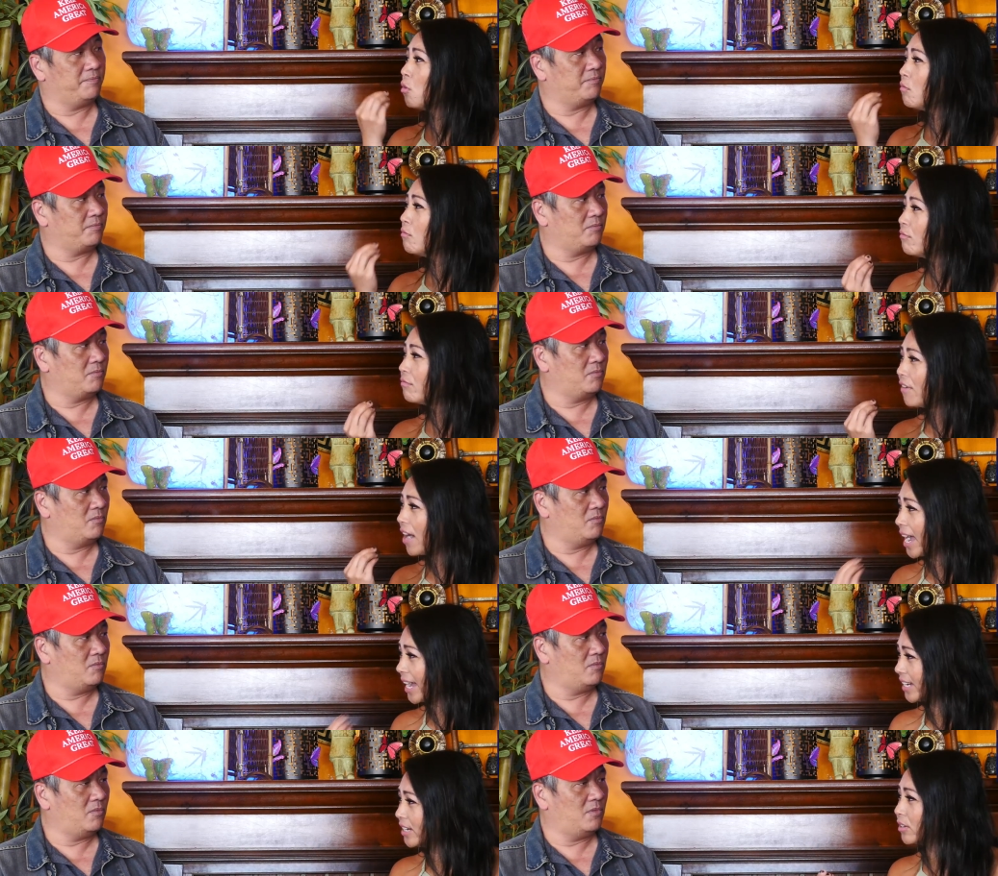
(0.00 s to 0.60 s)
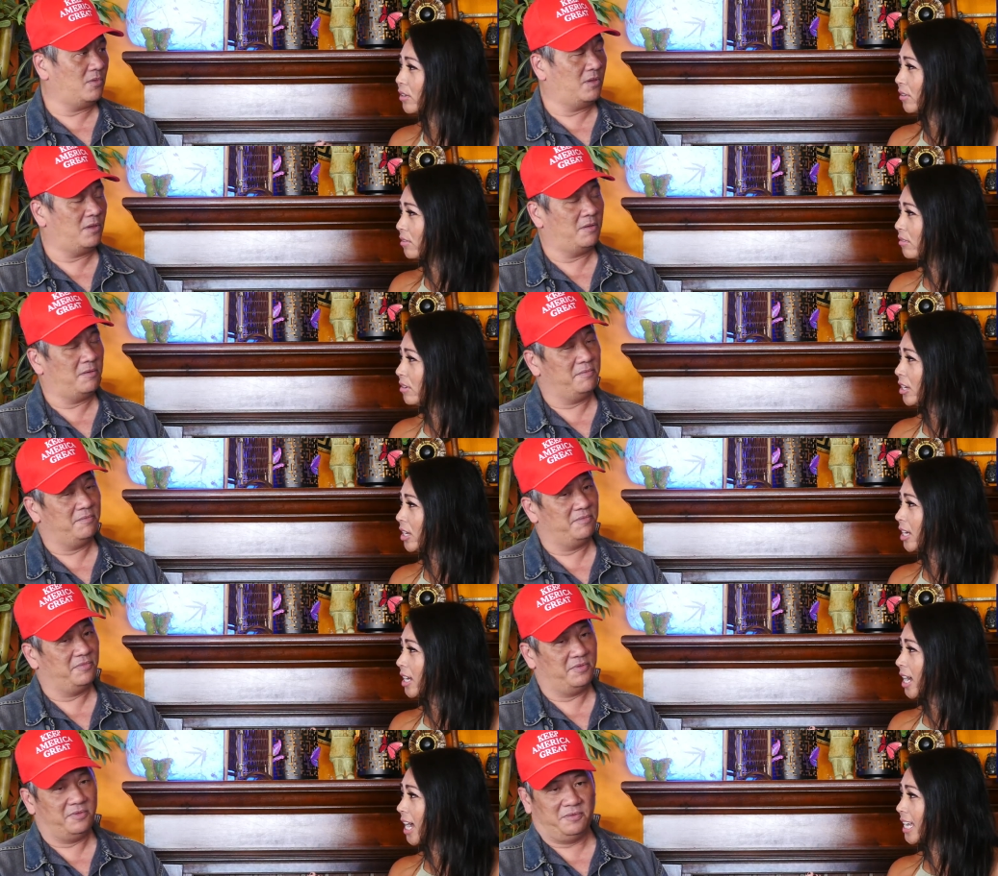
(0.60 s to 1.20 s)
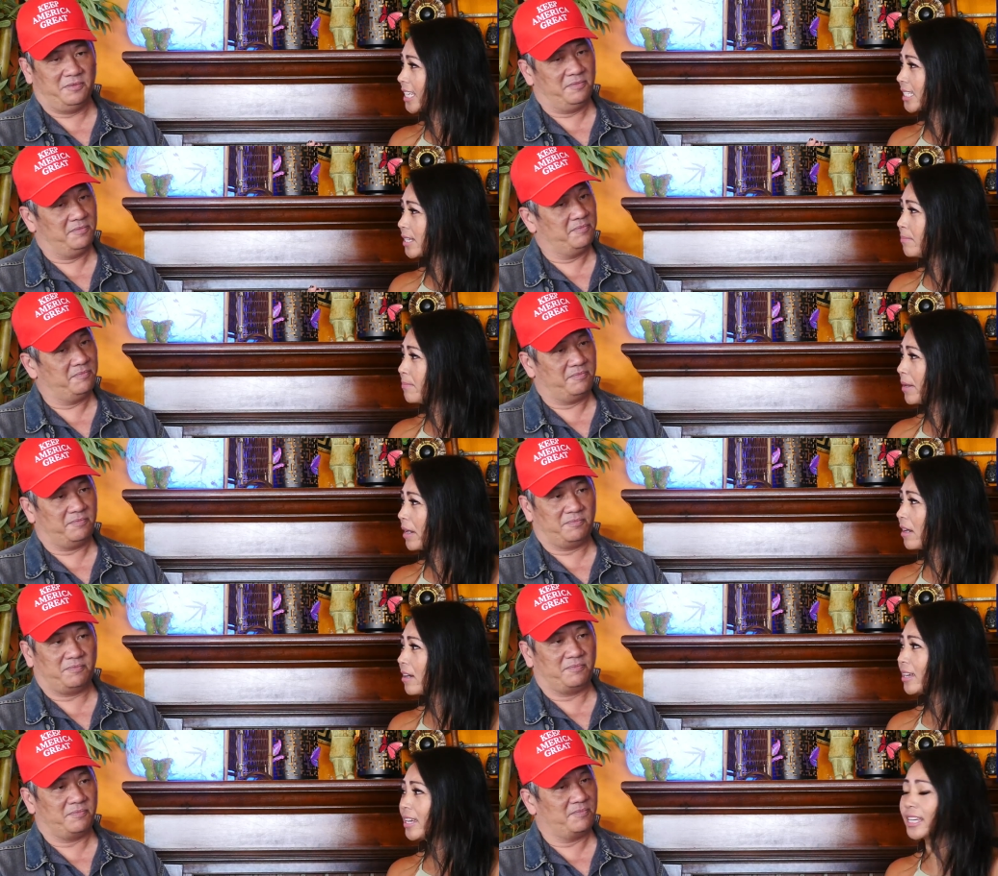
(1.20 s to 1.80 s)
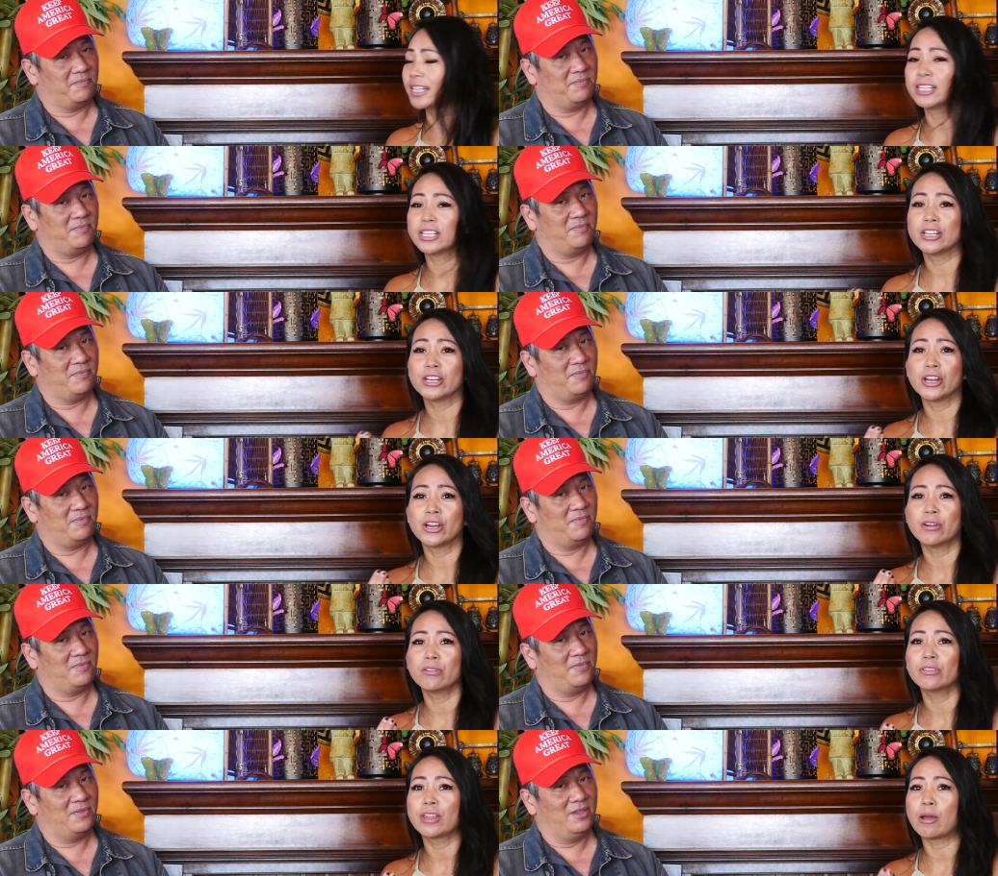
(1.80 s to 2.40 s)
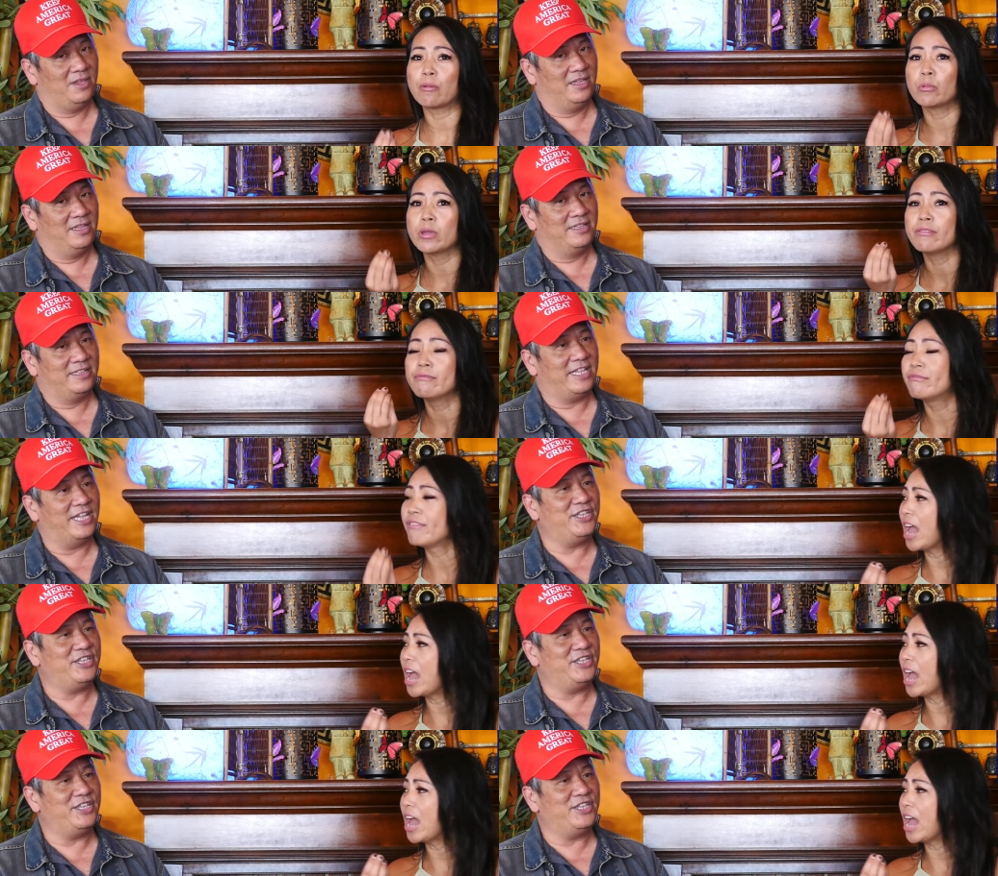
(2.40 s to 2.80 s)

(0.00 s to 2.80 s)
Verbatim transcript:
Speaker 1: vital as American, you know, that we they